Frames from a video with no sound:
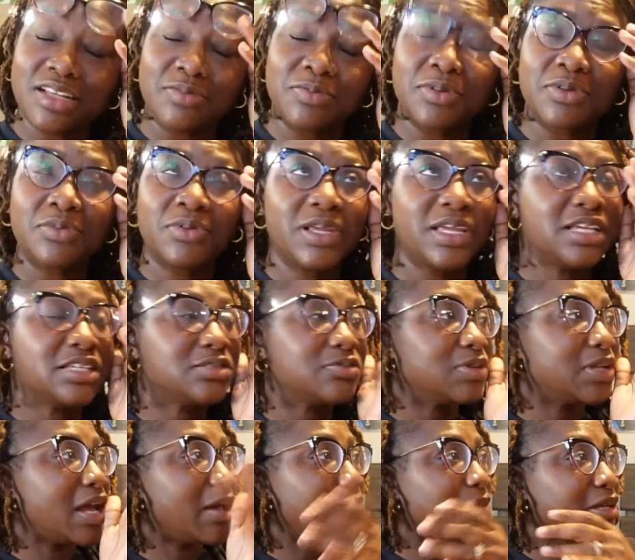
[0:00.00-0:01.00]
couple of weeks when
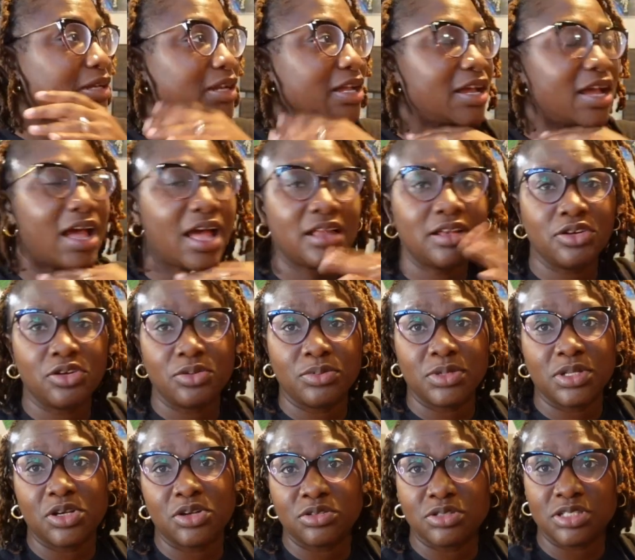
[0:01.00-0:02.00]
I've been there, I
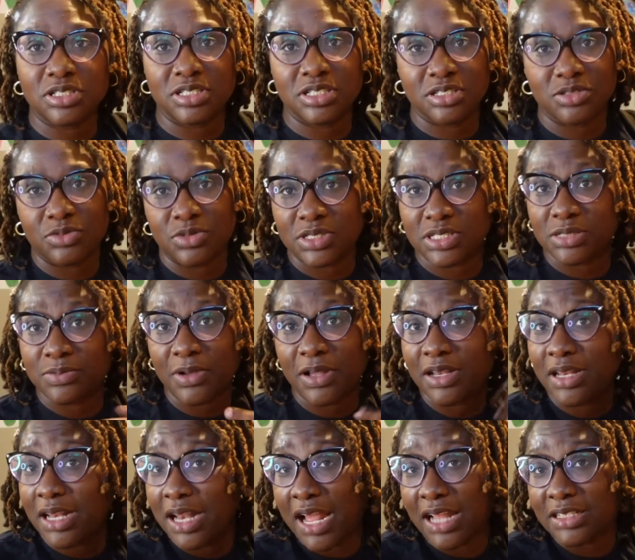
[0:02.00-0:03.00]
normally go to this one spot
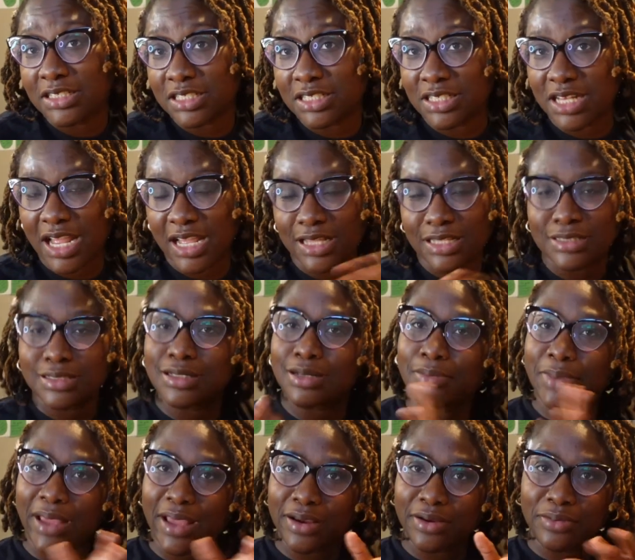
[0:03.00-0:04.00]
that I just like. It's in the
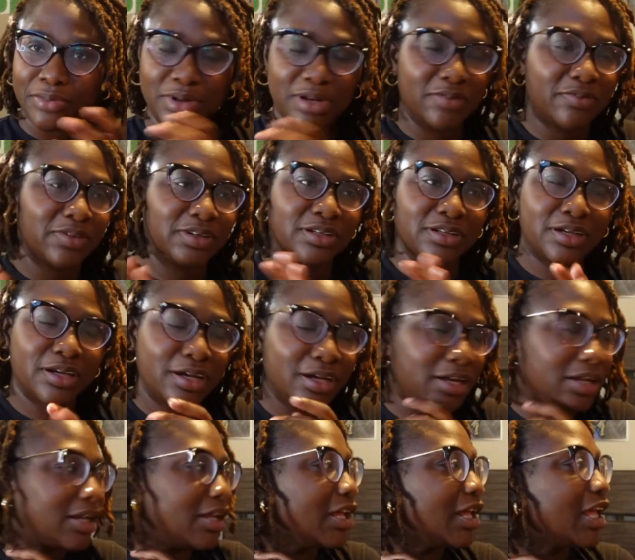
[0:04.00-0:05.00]
back or whatever, in the
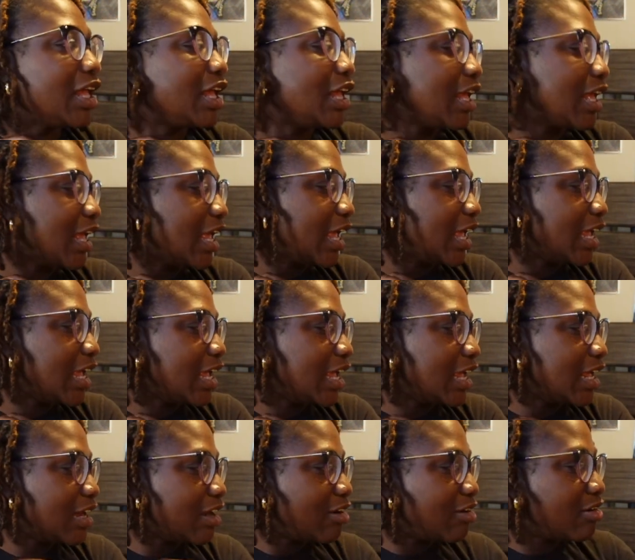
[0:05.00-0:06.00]
cut.
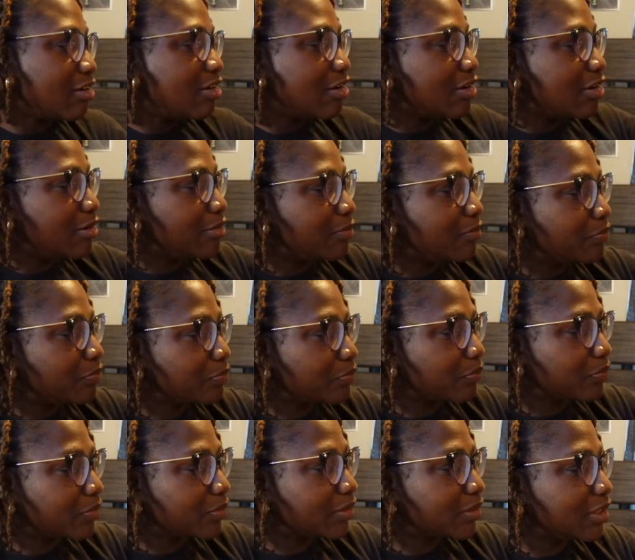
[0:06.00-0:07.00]
And
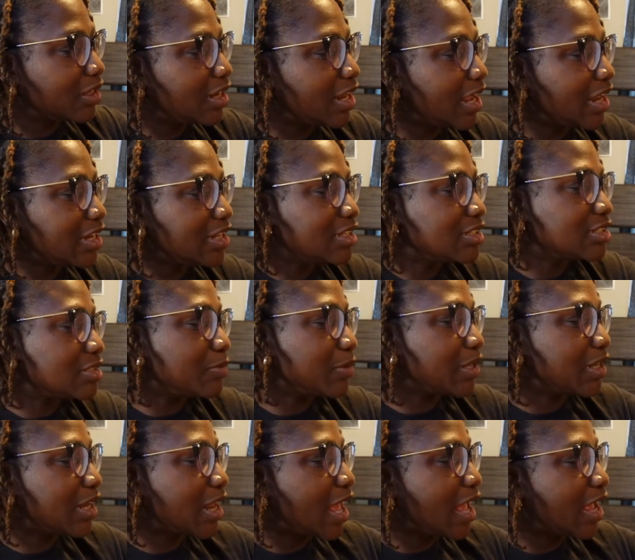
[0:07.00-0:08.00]
the lady's
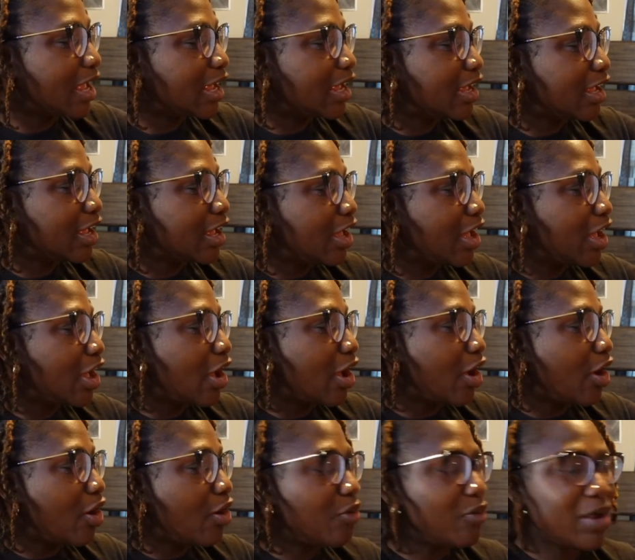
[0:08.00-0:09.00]
been like,
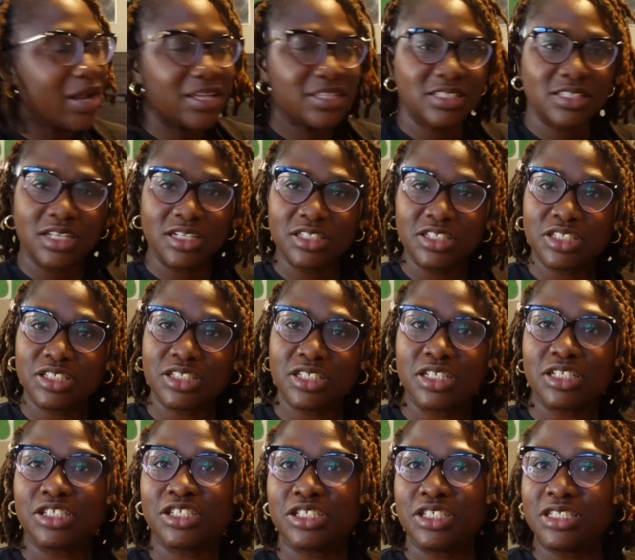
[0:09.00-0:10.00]
oh, where's such and
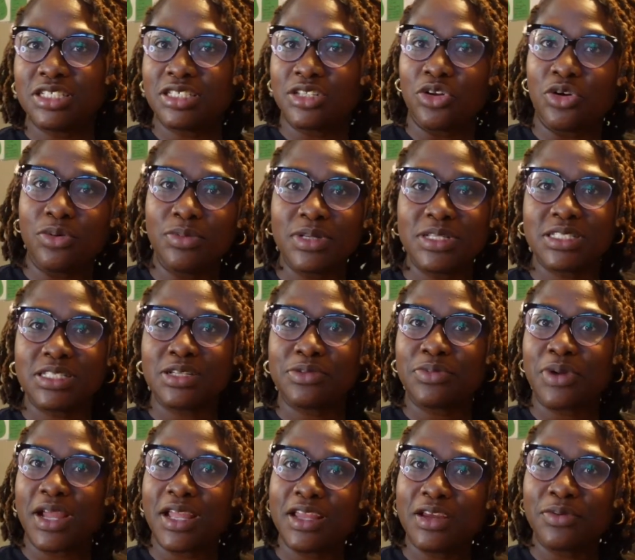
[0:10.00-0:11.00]
such? She's normally sit
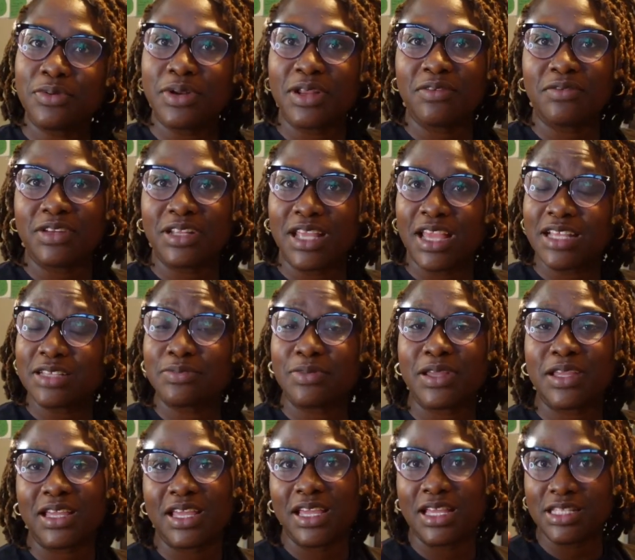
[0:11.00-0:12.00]
right here, whatever the case
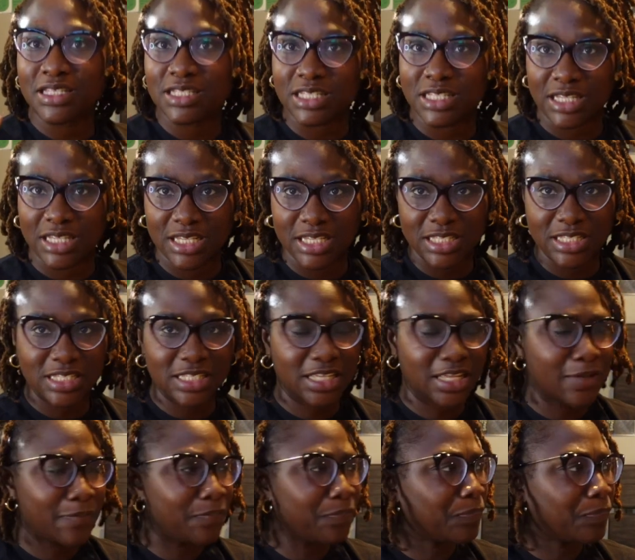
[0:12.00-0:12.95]
may be. Henson.